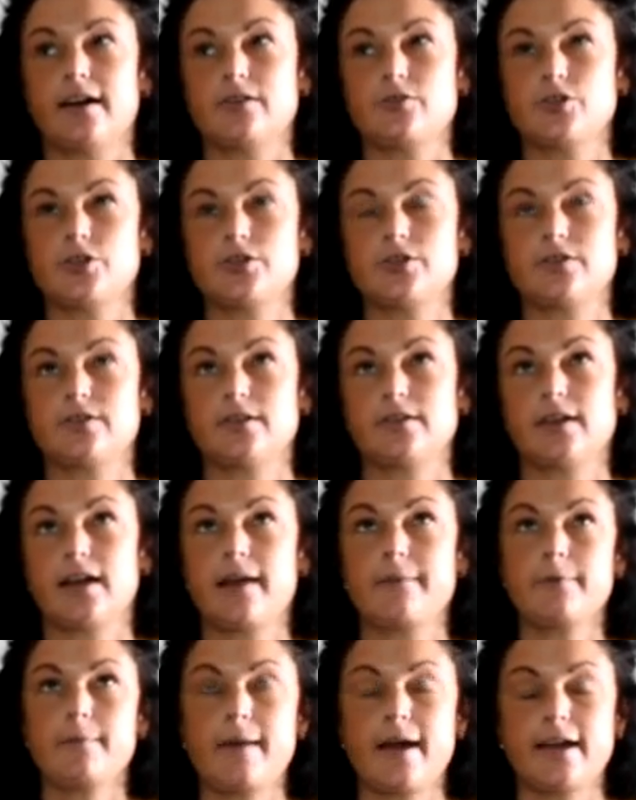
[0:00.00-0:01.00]
just a
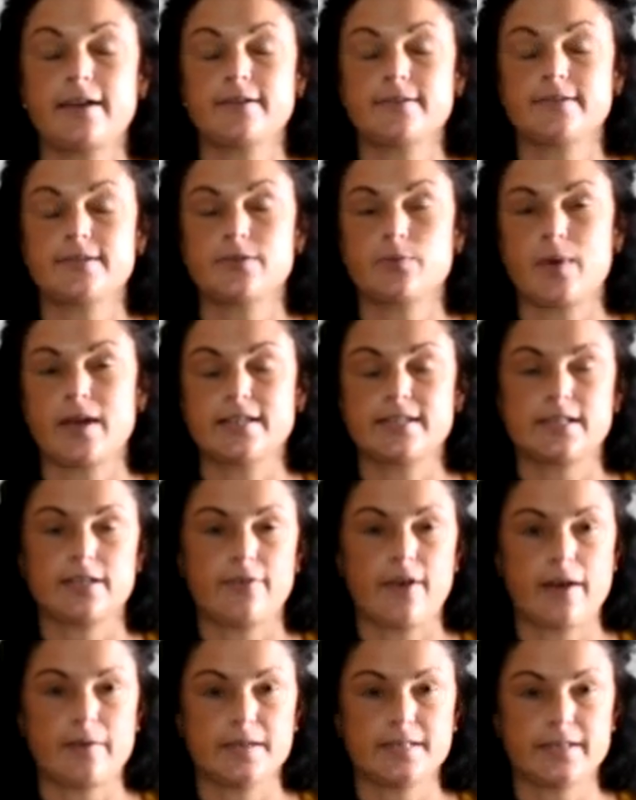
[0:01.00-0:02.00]
couple miles west of
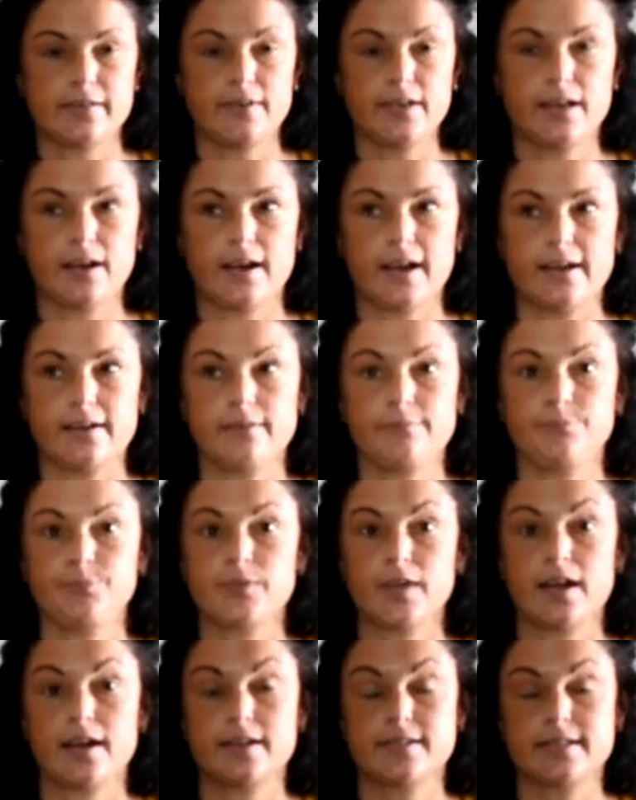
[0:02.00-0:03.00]
Highway 79.
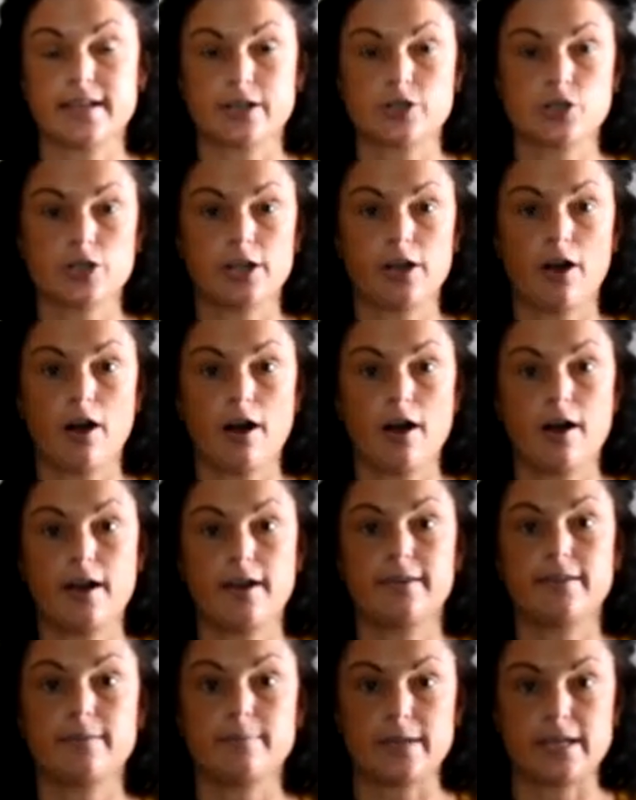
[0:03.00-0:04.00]
It's actually
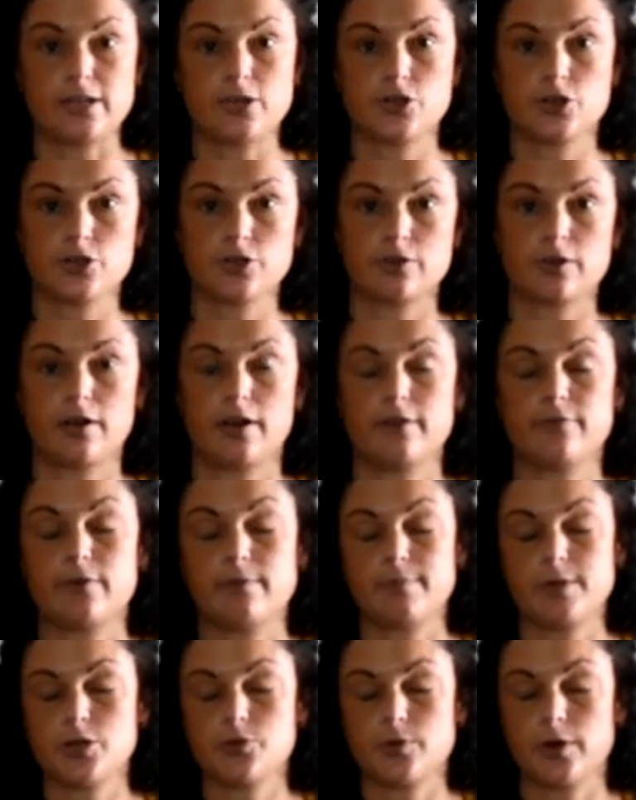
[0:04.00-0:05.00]
on the beach, on
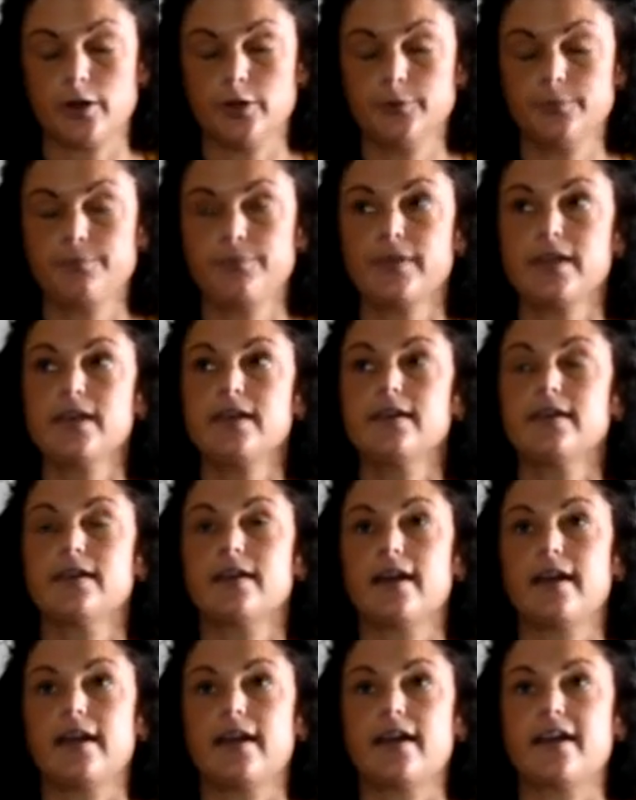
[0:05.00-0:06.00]
Front Beach Road.
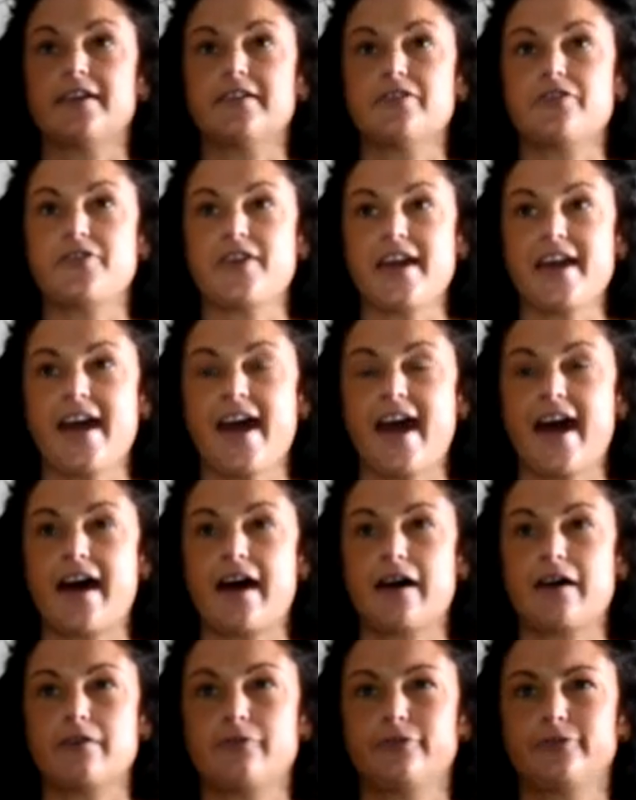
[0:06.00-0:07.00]
And they
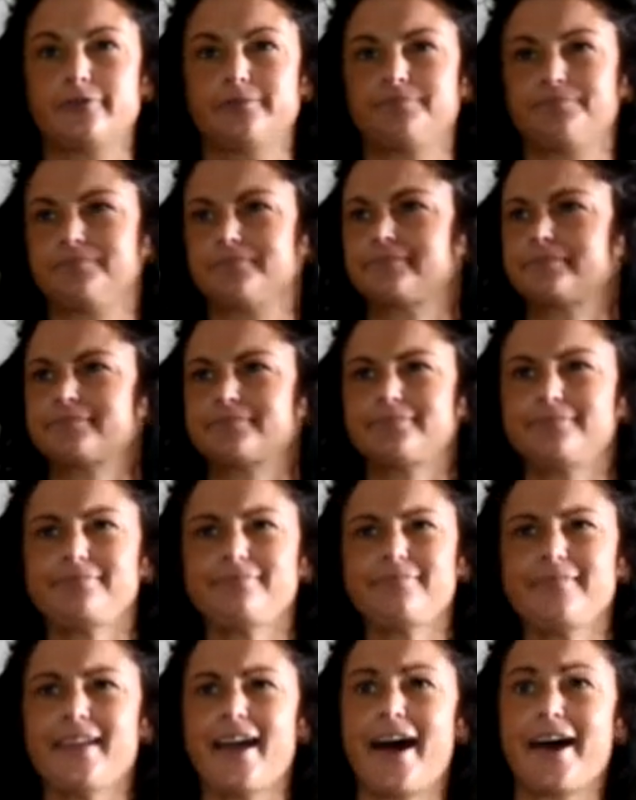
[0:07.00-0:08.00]
have,
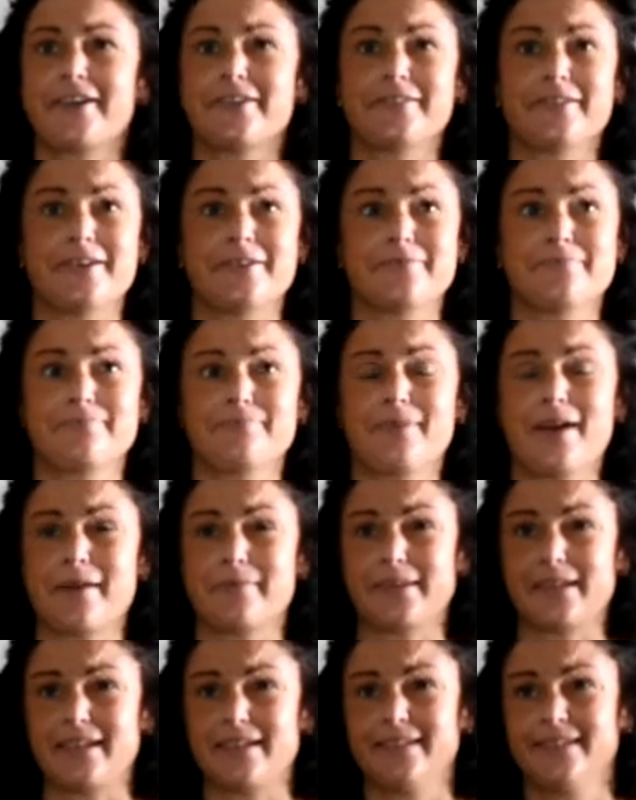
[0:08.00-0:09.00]
I don't know,
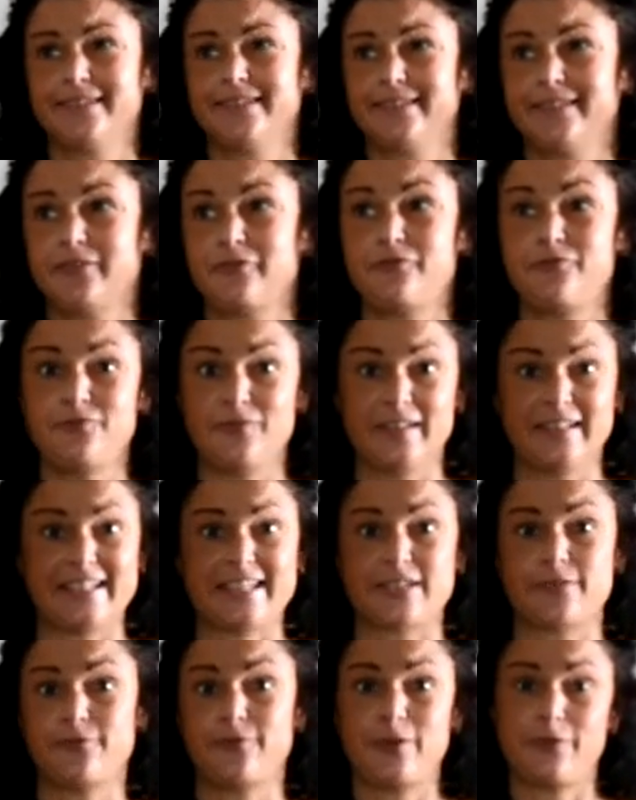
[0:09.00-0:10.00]
probably at
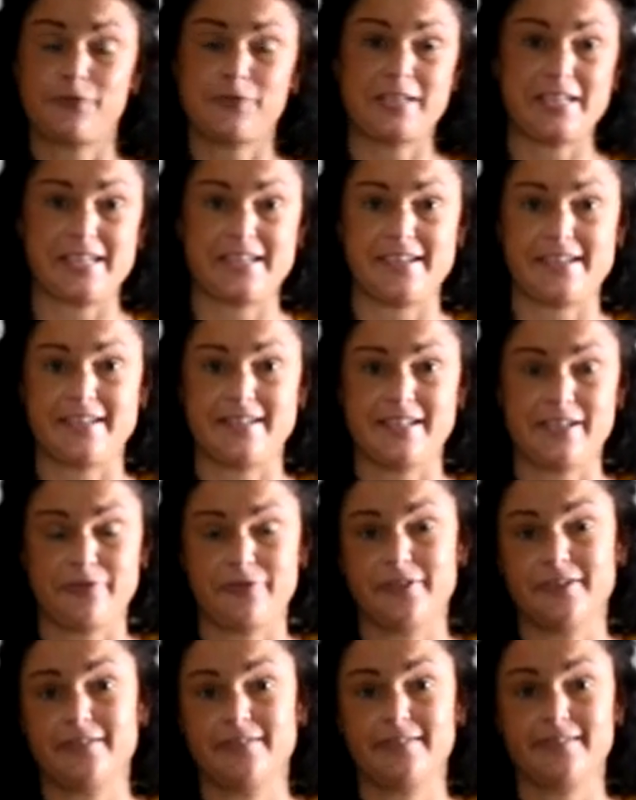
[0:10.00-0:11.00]
least 15
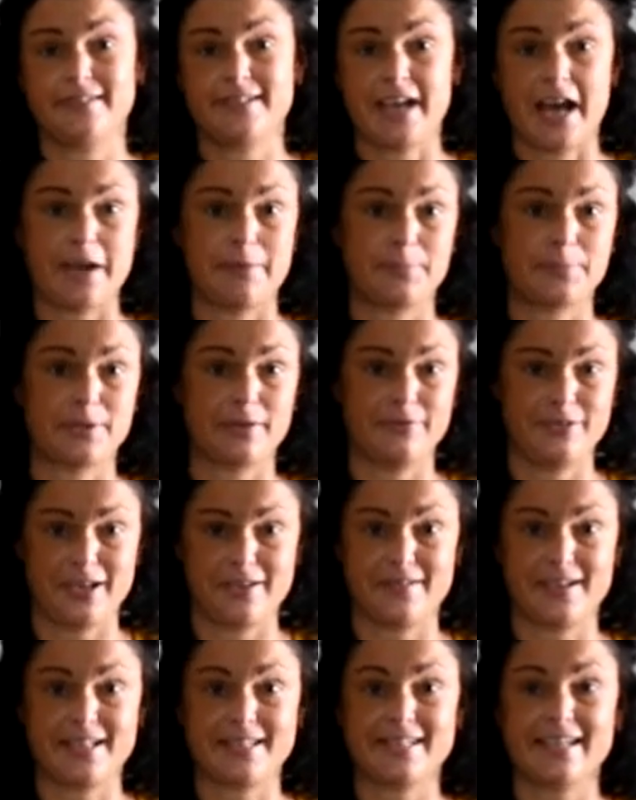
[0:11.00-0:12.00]
different types of
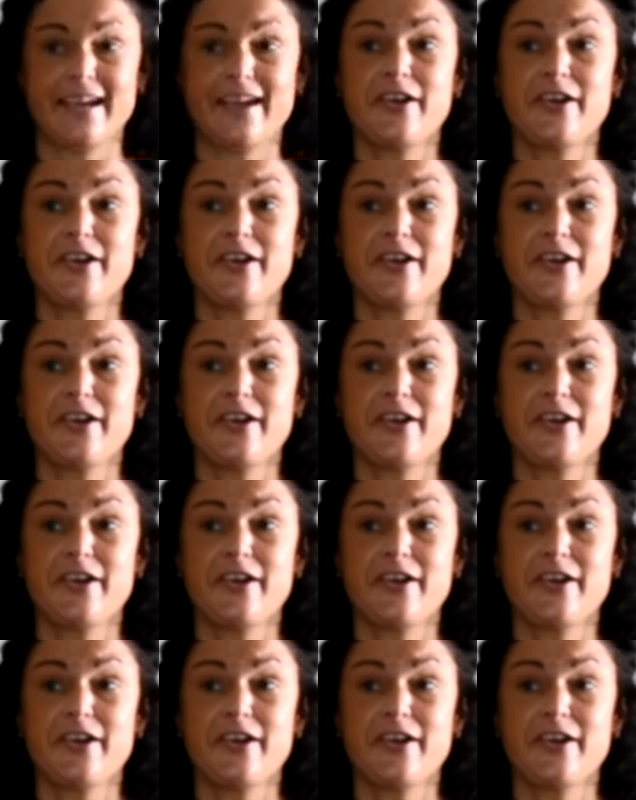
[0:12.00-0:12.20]
donuts.